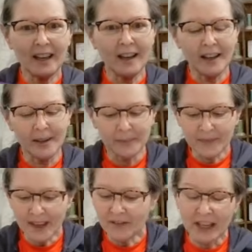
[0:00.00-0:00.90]

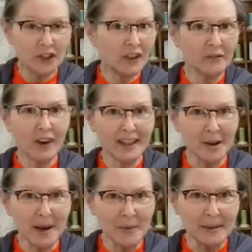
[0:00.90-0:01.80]
that you can find
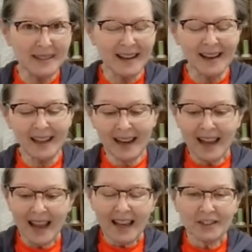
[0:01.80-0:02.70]
on my website
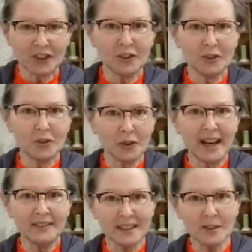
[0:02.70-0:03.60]
to
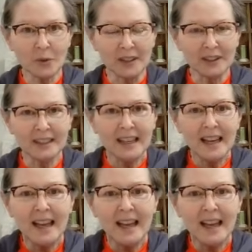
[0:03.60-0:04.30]
create this quilt.